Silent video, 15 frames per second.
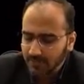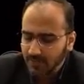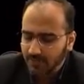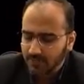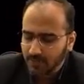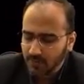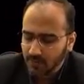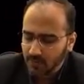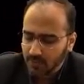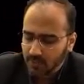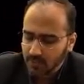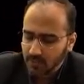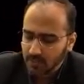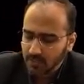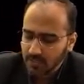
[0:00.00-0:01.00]
fifth
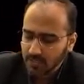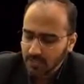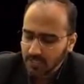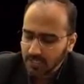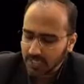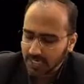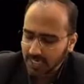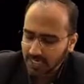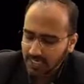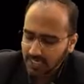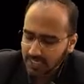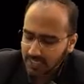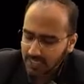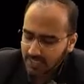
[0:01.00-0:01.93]
port. Okay?